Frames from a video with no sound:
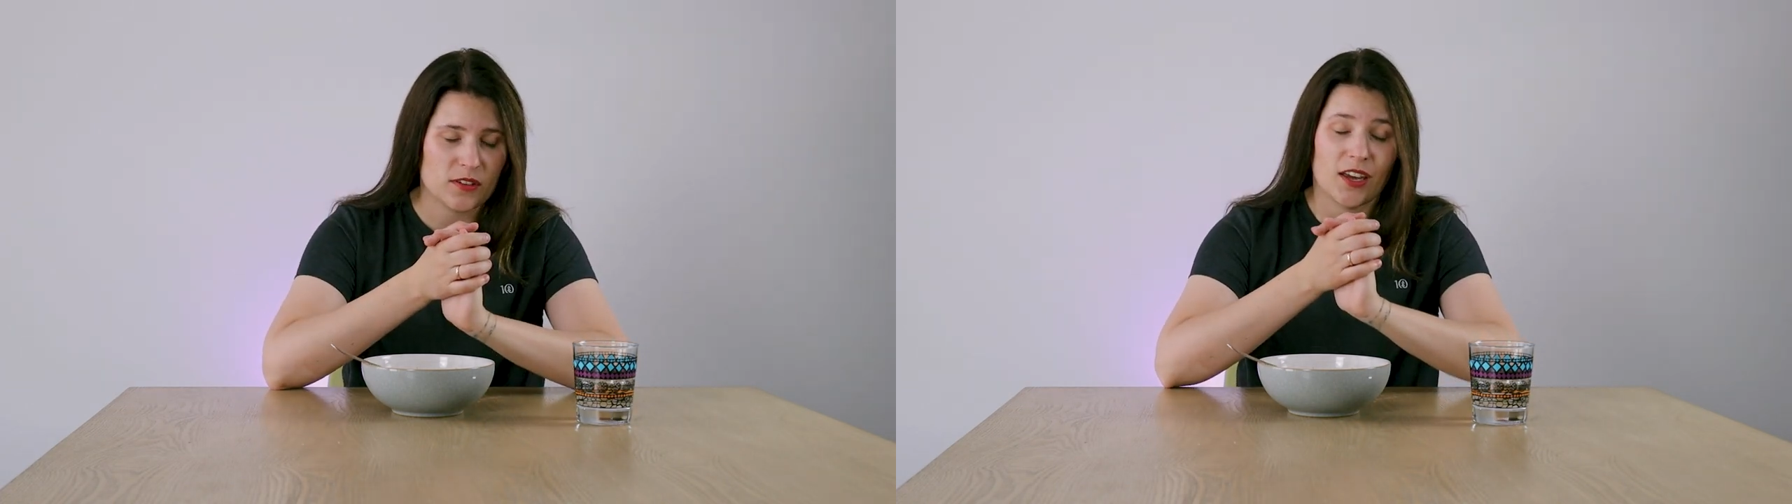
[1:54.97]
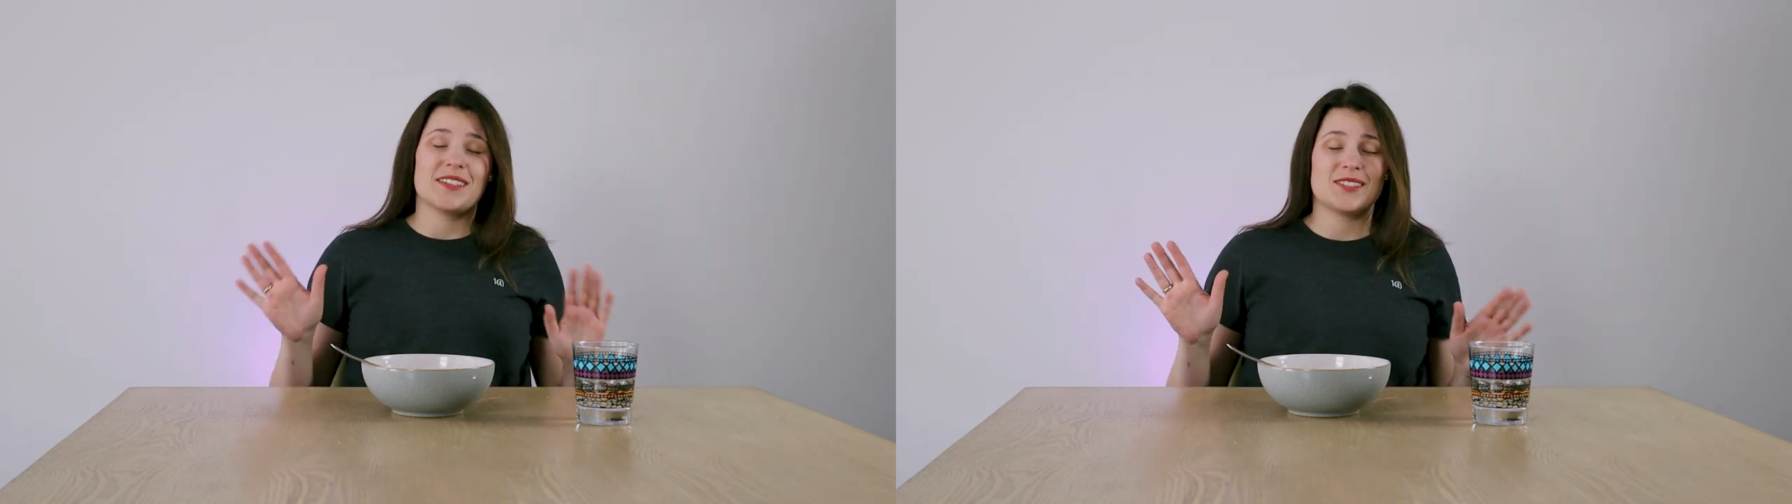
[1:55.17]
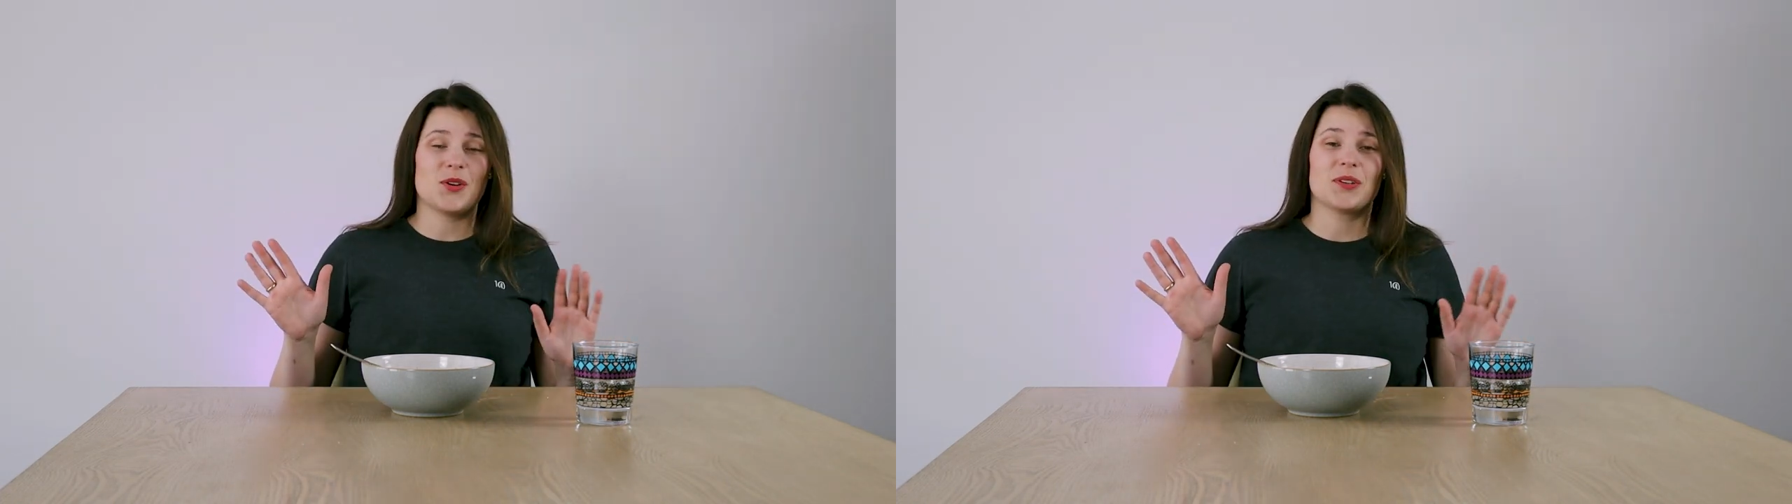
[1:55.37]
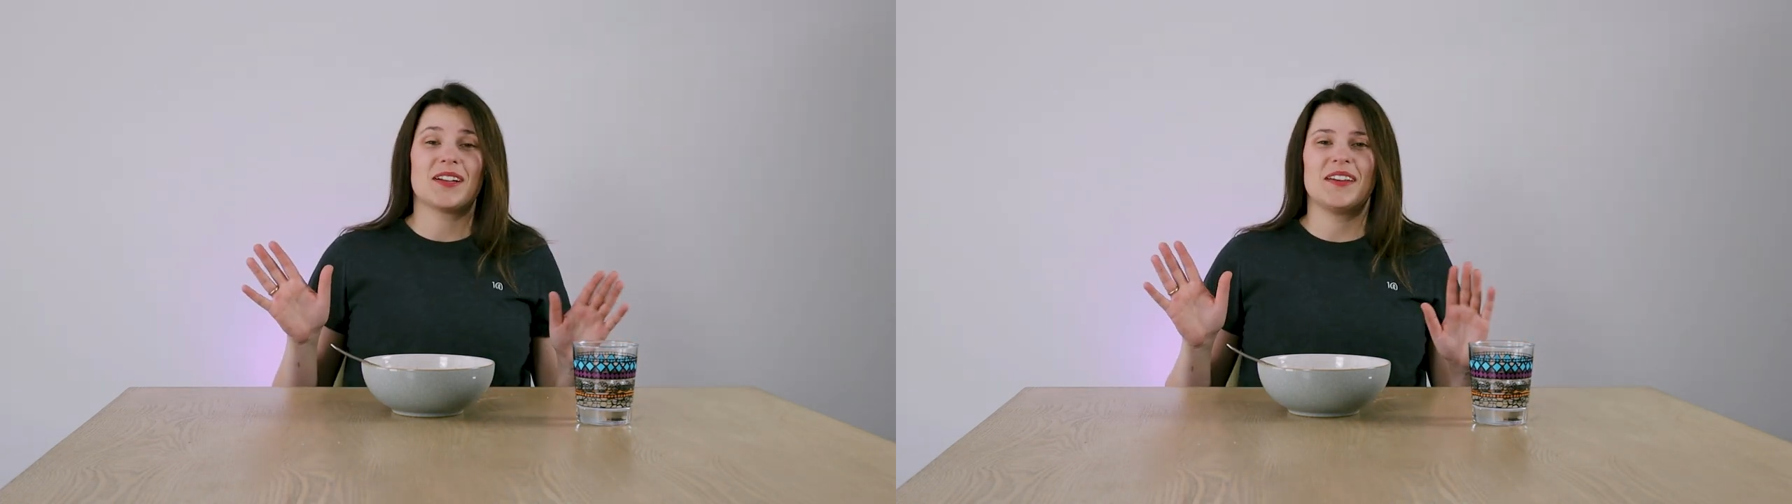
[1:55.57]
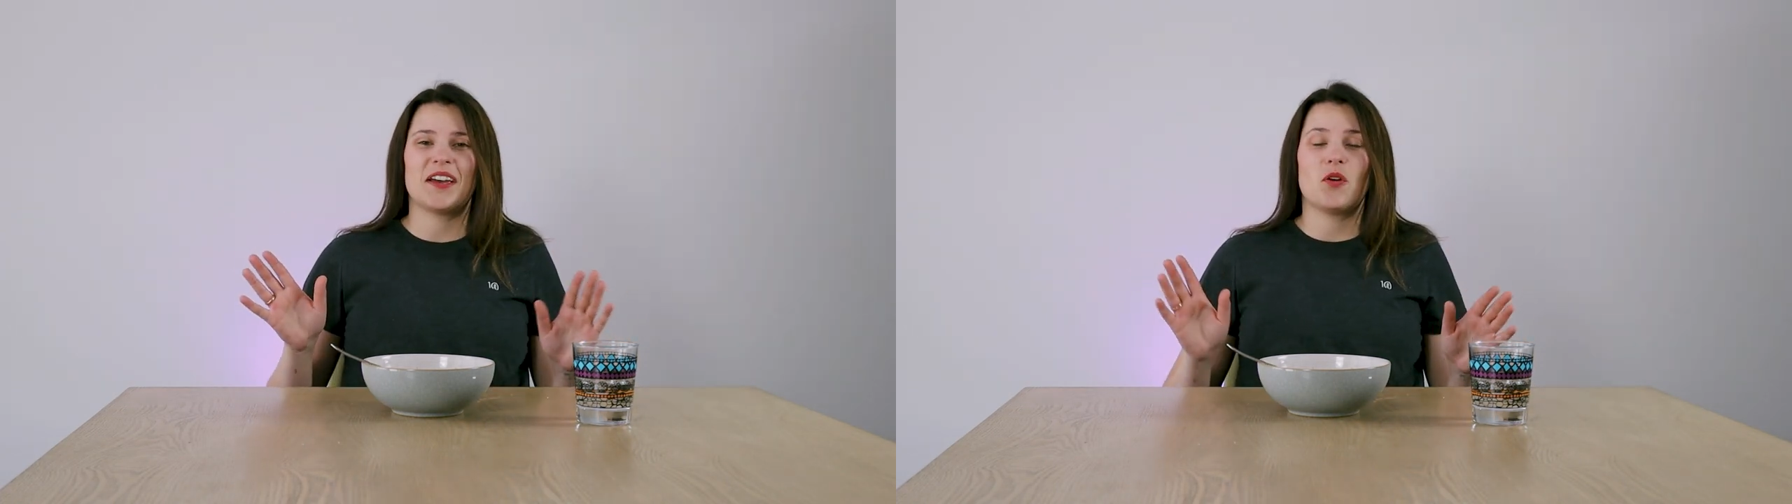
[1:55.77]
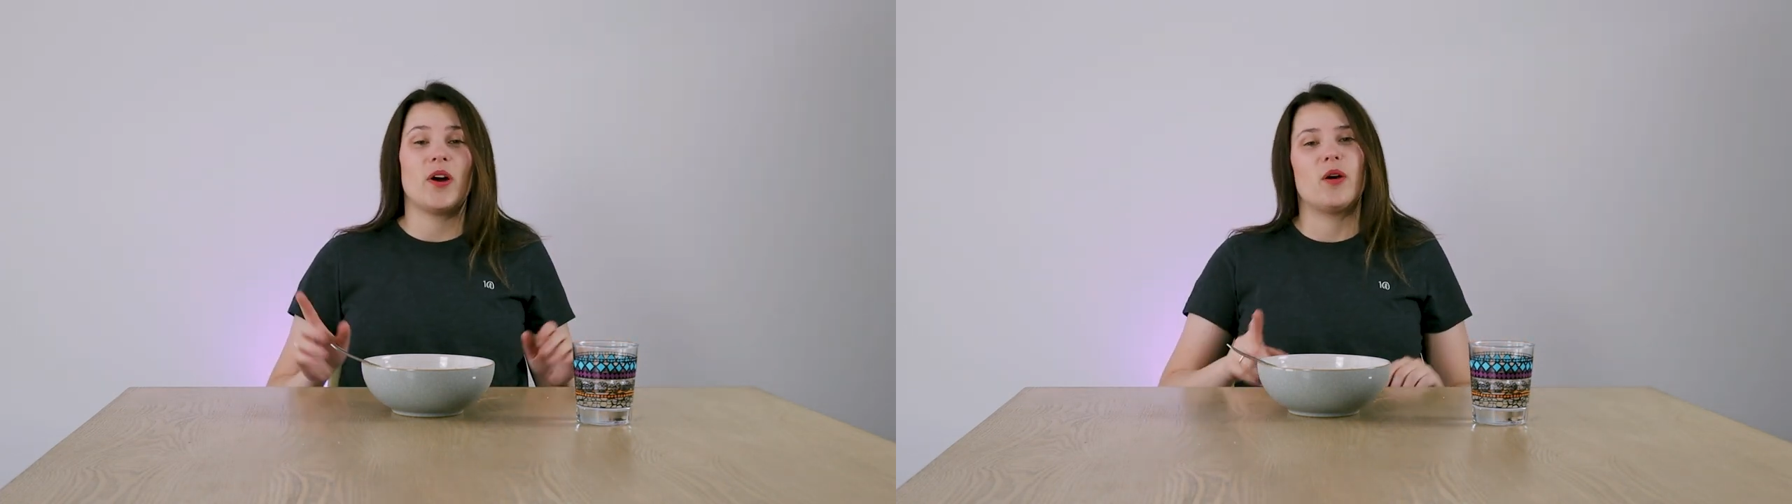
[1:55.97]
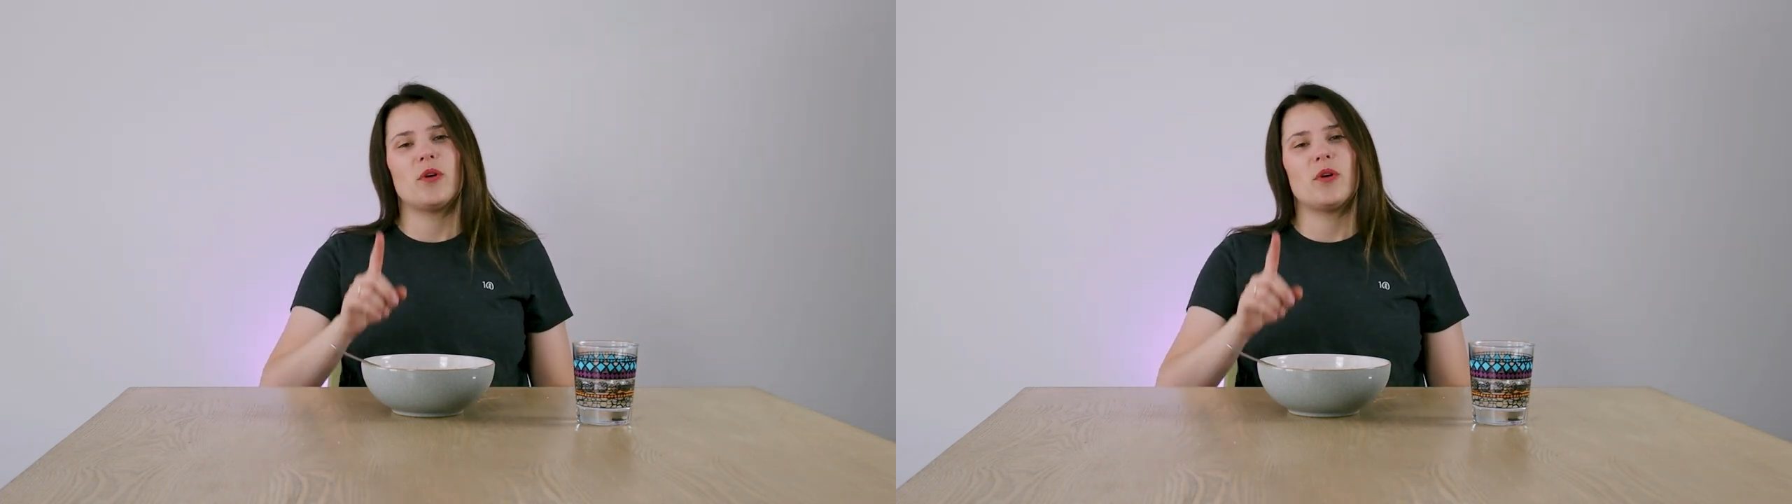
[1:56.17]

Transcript: Please don't click away,